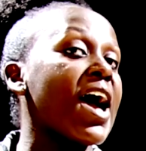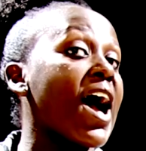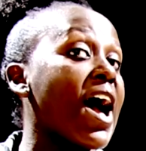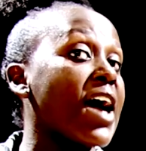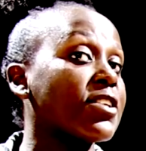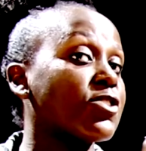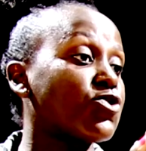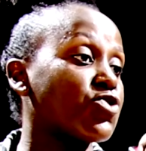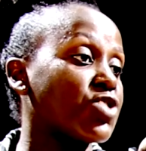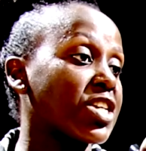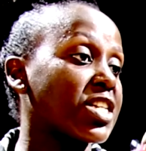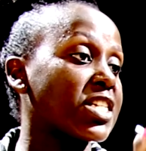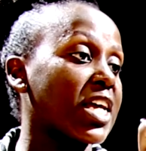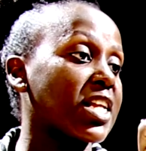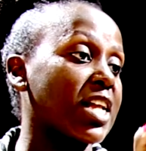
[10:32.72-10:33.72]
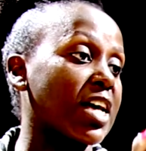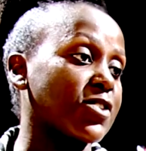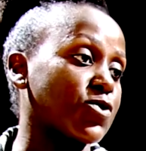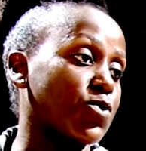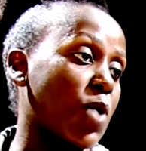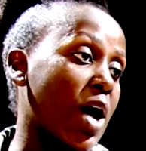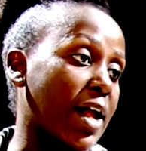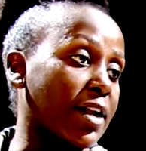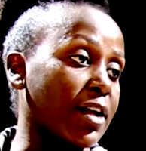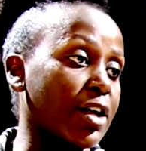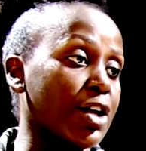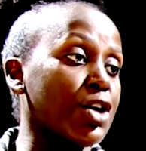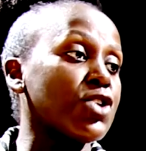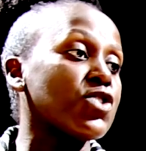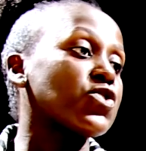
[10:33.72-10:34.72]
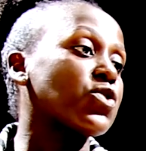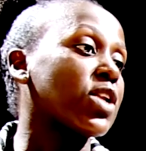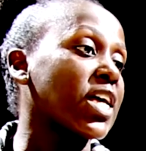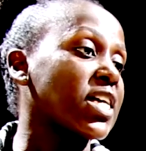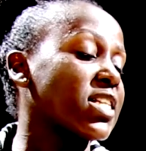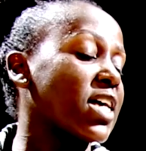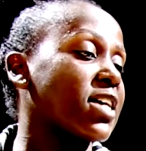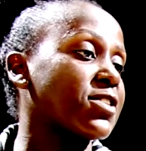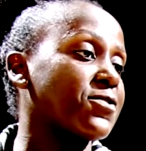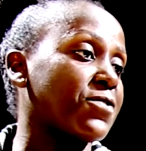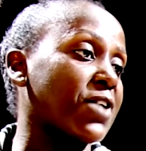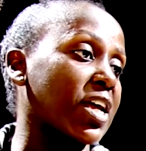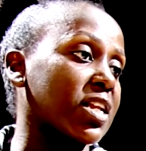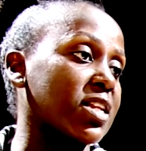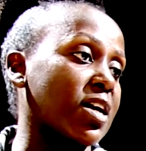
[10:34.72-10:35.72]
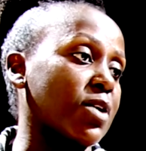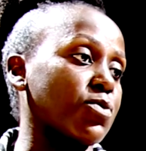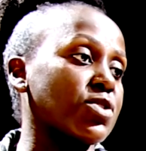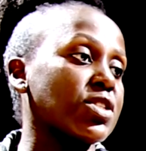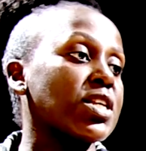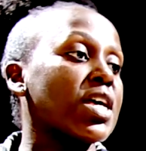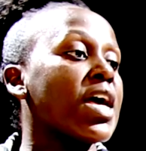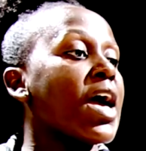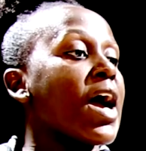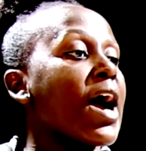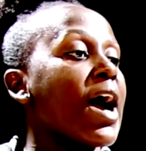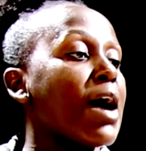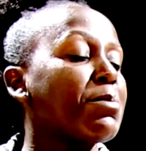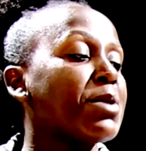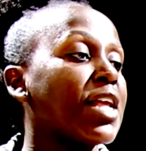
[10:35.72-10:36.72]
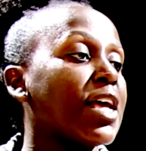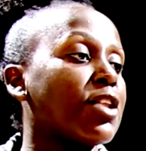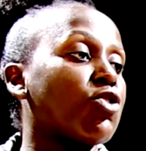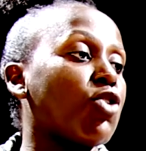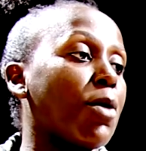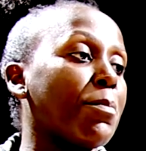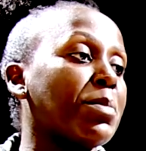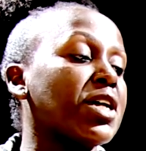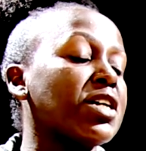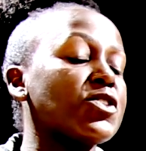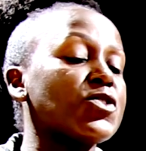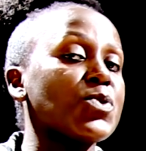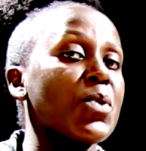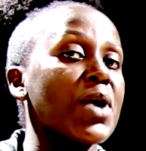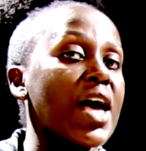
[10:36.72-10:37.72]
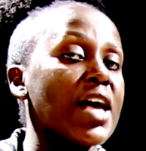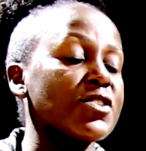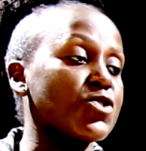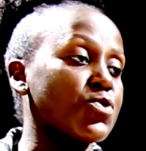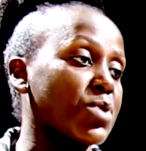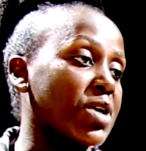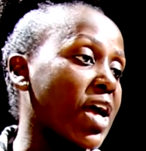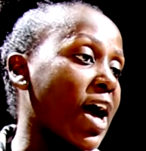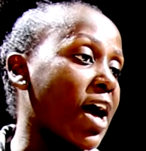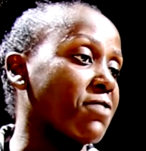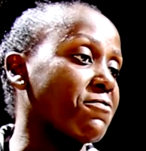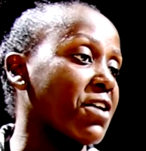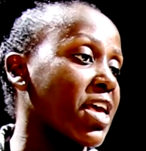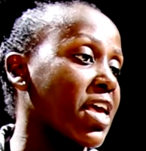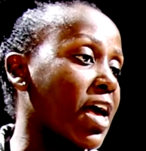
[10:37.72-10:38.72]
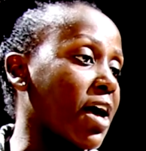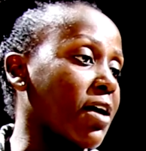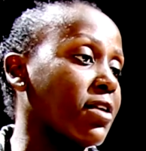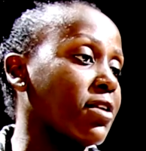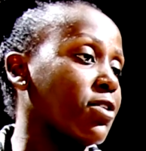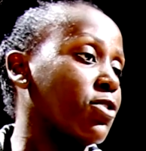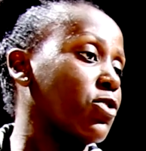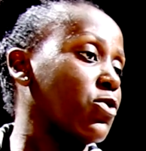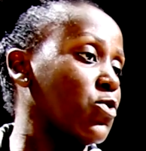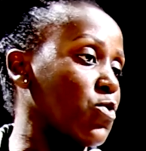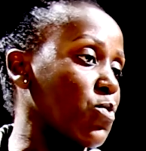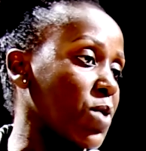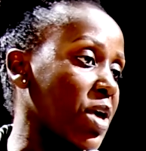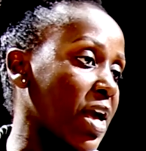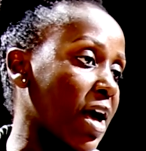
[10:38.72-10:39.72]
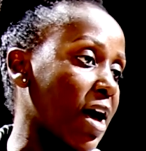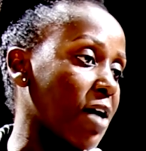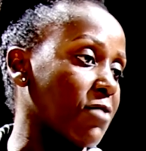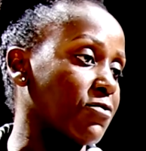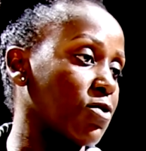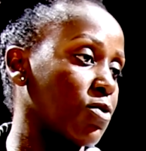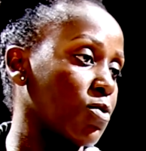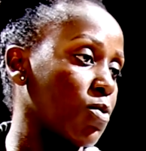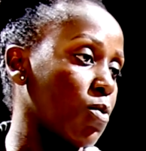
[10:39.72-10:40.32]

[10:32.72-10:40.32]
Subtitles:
are treated as one. So let us find out how many incomplete squares we have here. We have